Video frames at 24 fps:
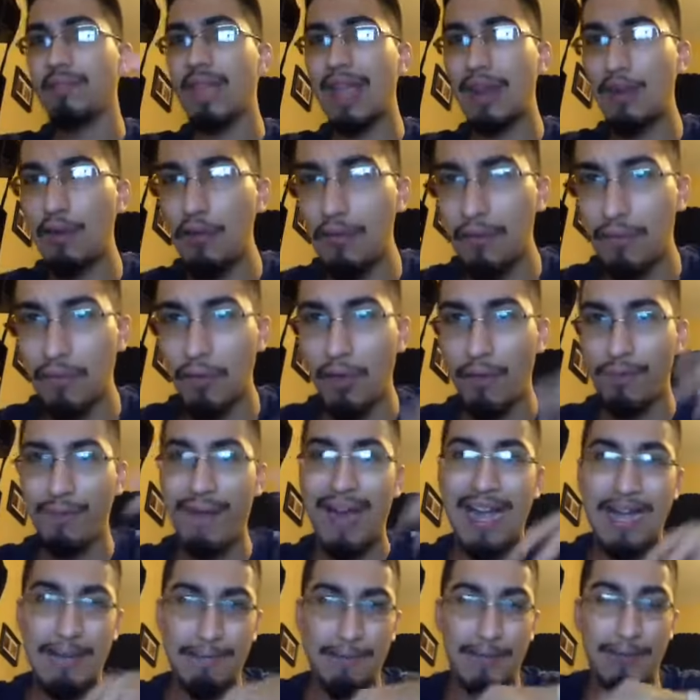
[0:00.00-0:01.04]
an overall
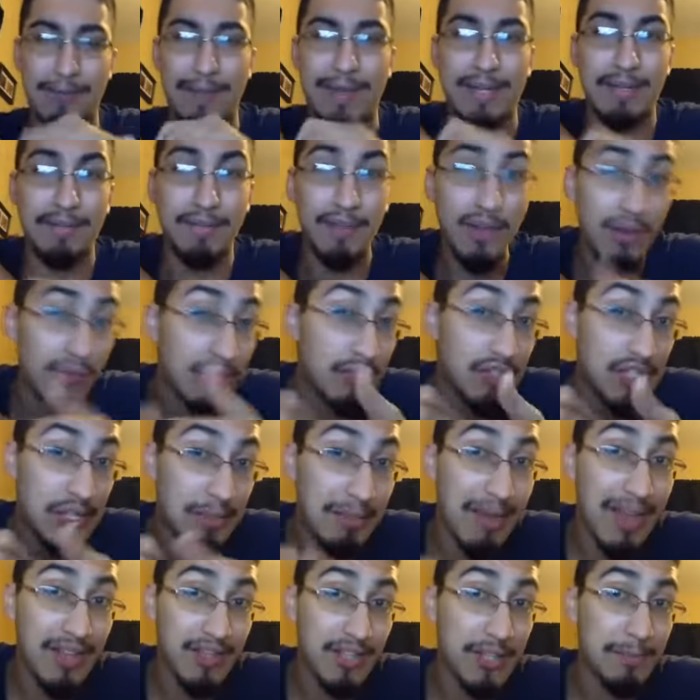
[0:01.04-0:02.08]
fighting perspective goes, she
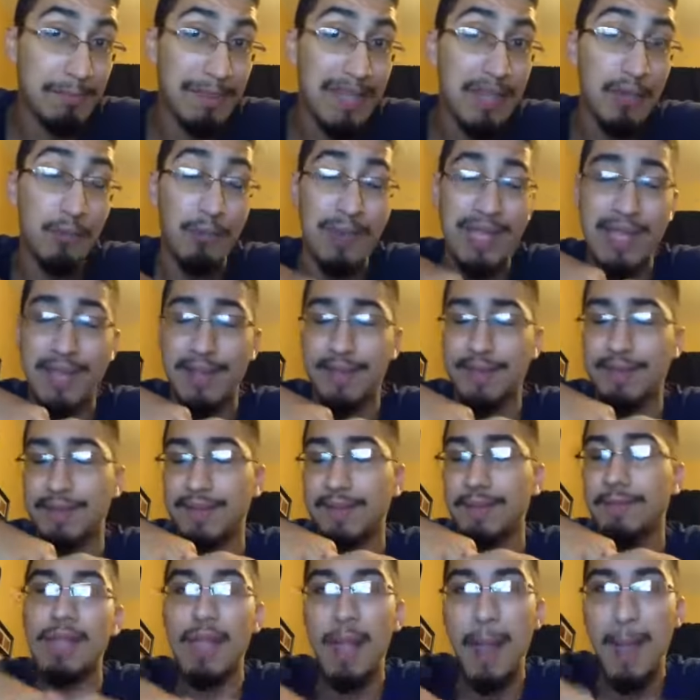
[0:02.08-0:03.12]
might just be the
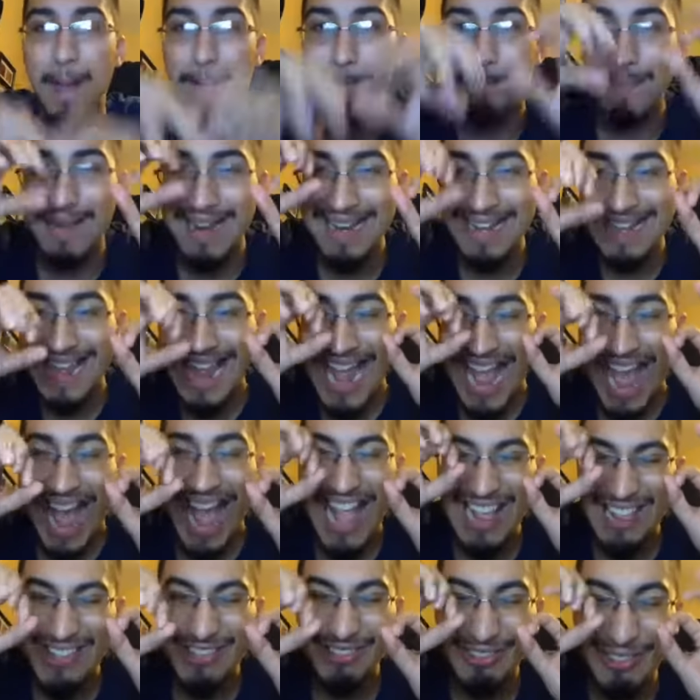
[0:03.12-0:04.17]
weakest. But
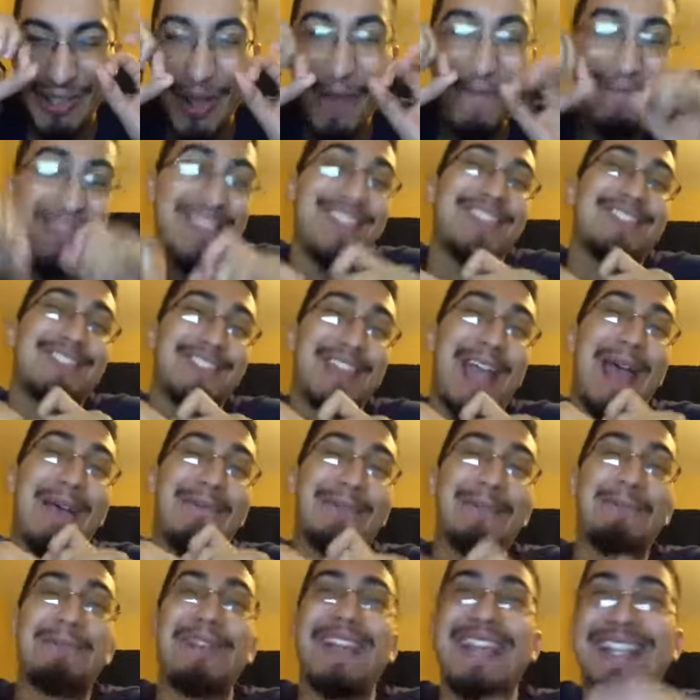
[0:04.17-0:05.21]
I love this
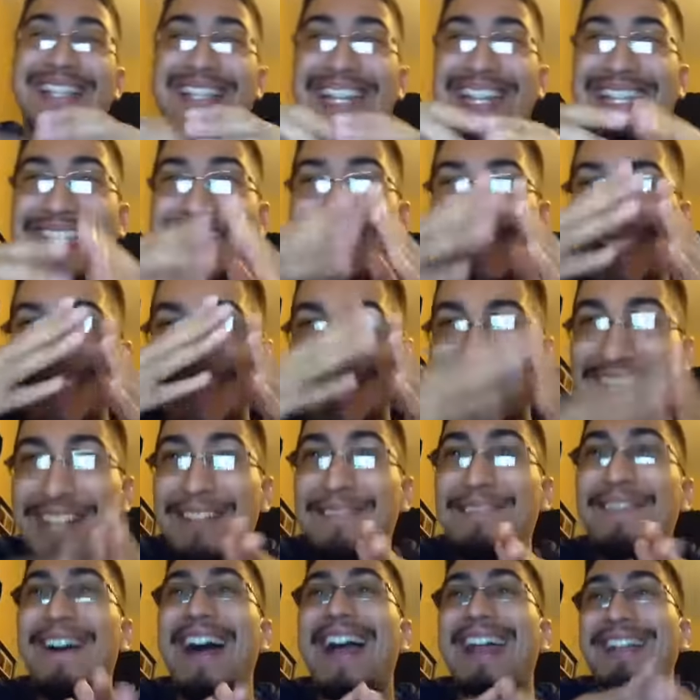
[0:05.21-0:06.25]
chapter because it
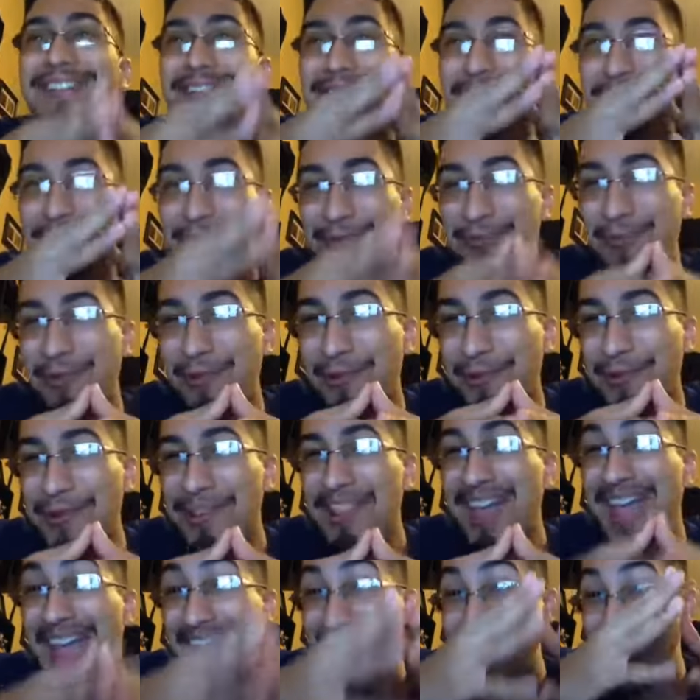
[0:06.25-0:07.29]
solidifies her
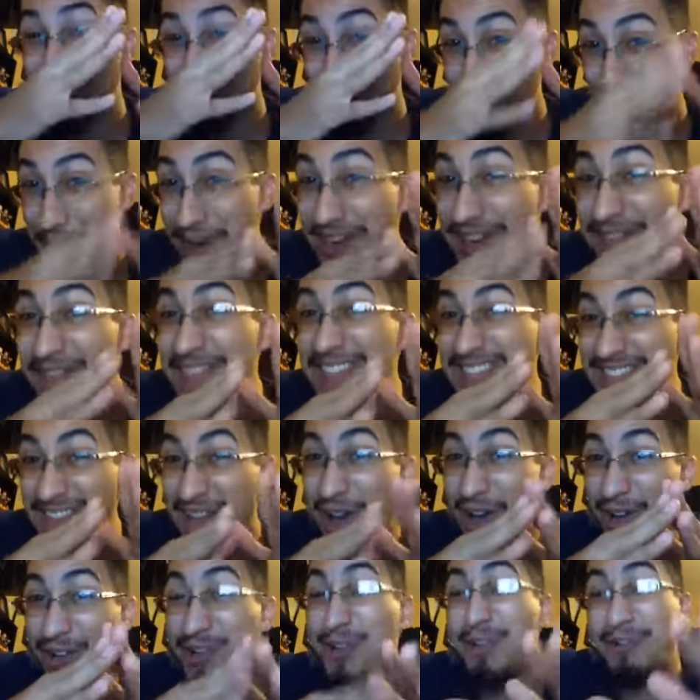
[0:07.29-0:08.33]
role as one of the
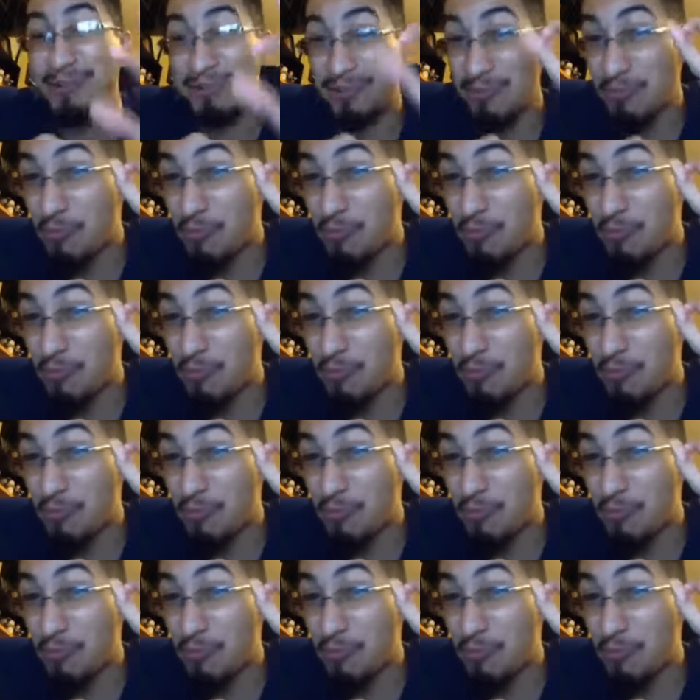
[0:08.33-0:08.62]
Yonkous,